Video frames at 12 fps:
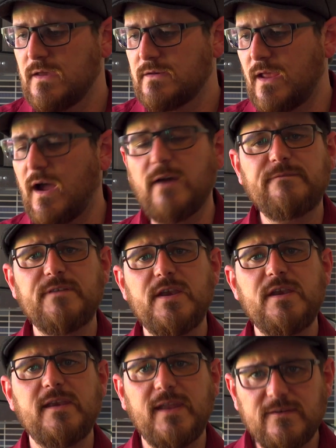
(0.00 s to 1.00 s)
Now, I've
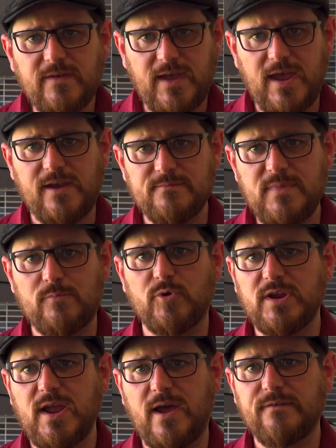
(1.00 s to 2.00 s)
never had a
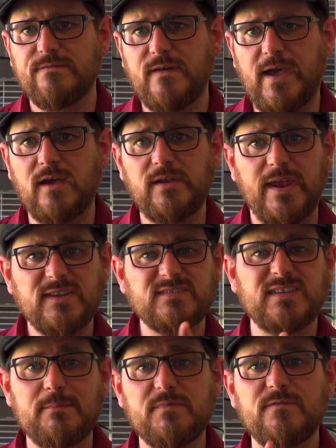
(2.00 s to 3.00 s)
memory card fail
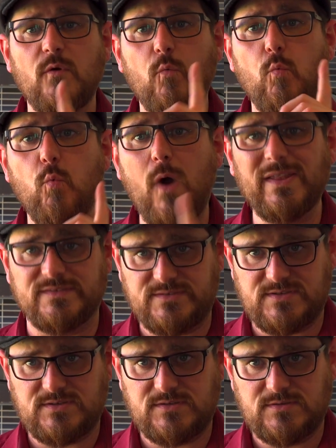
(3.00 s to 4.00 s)
except for
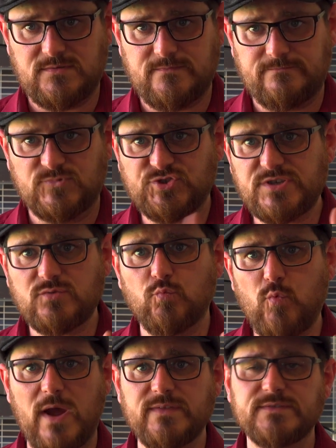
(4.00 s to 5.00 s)
once, just
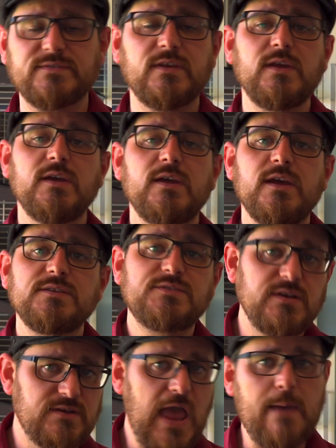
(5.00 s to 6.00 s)
once.
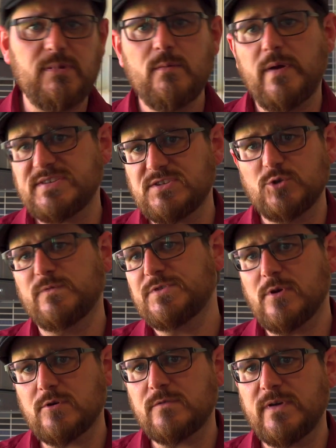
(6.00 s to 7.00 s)
Didn't happen in my still
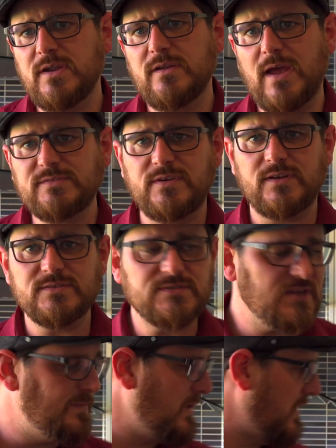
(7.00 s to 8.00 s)
photography. As you can
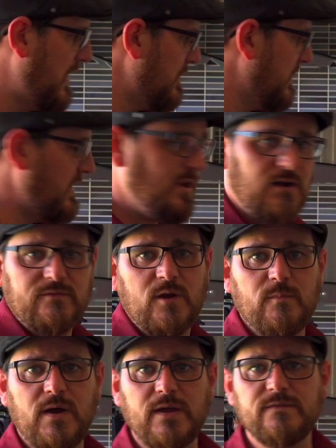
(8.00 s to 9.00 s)
see behind me here, I've
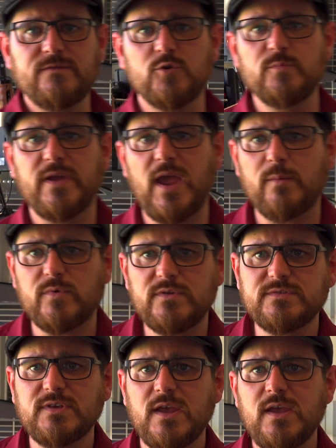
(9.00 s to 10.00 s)
got my film cameras.